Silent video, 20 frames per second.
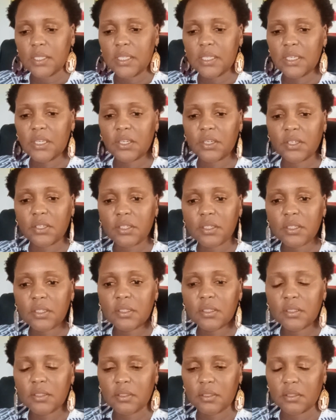in
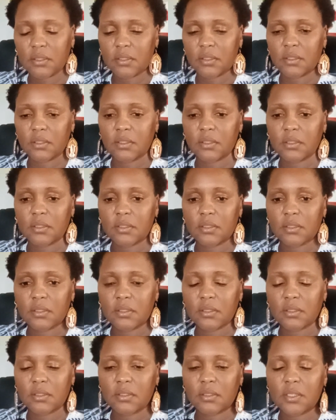her
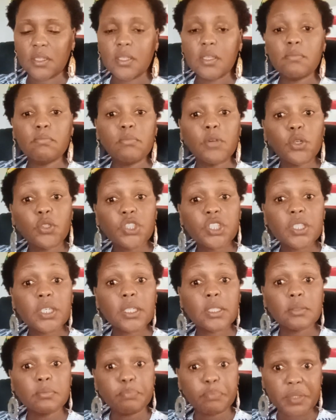
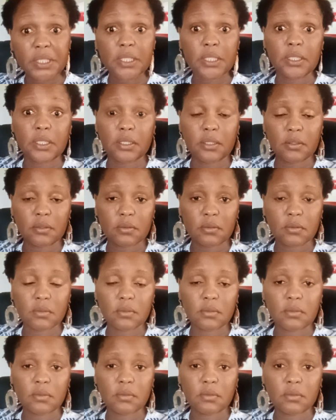emotional being.
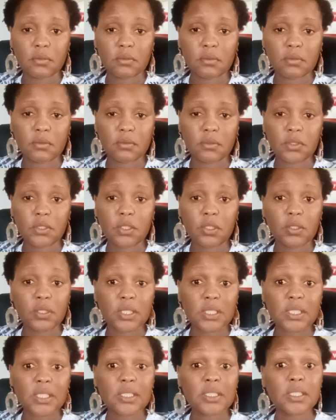You know,
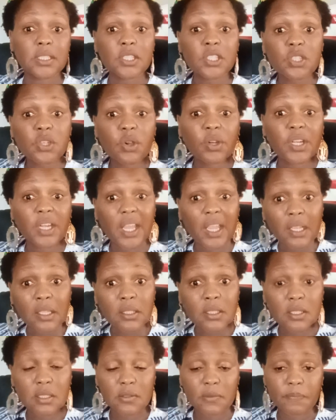there's a
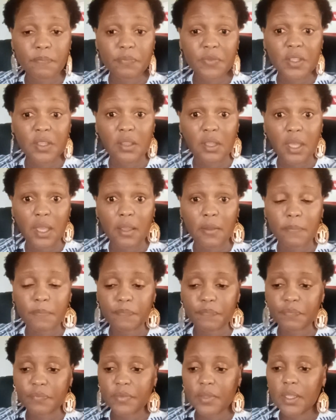disconnect there.
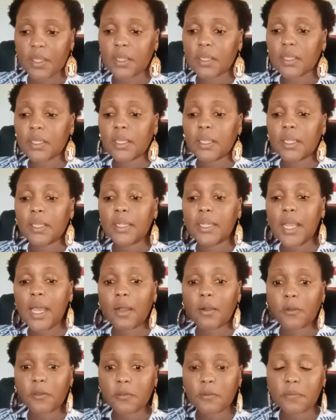
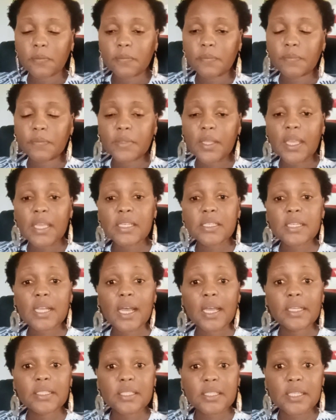Now, as
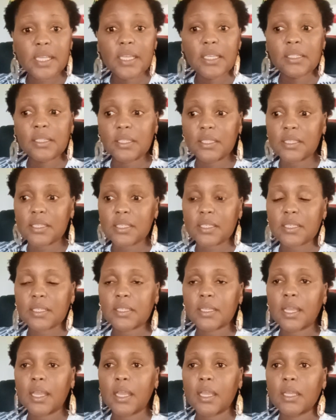I say this,
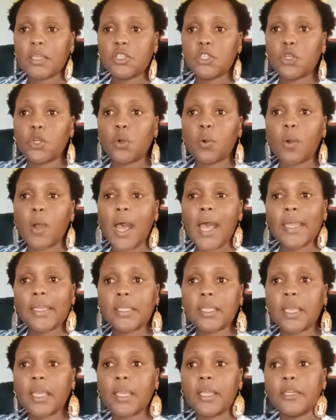you know, I
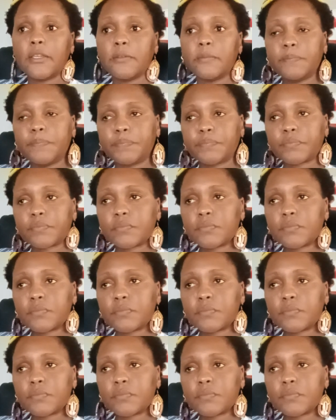can